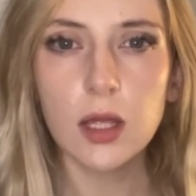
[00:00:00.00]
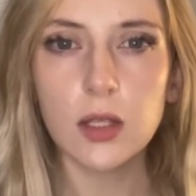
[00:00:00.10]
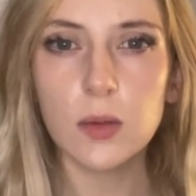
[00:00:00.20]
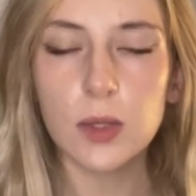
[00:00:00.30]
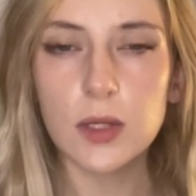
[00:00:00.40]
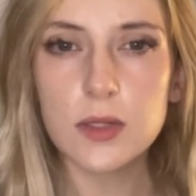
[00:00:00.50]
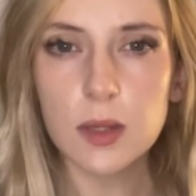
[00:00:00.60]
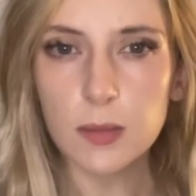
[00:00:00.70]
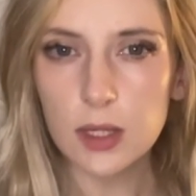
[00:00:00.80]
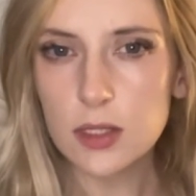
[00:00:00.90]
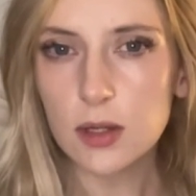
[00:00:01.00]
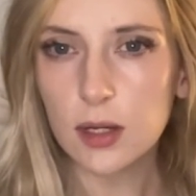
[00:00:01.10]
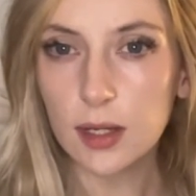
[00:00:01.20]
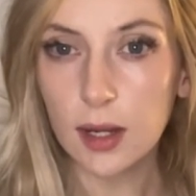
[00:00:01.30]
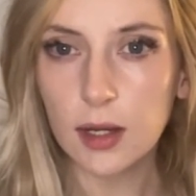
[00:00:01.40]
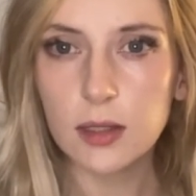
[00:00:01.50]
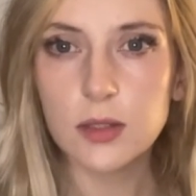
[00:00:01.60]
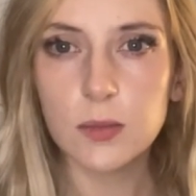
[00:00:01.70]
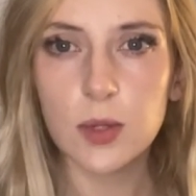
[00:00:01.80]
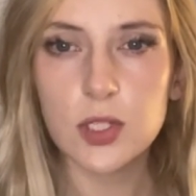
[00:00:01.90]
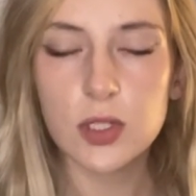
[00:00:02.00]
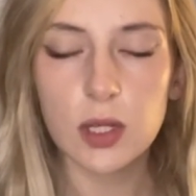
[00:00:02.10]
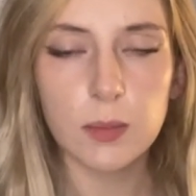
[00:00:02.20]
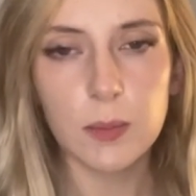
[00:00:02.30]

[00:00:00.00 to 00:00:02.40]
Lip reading: You don't want to use something that's going to yank too much, so you have to be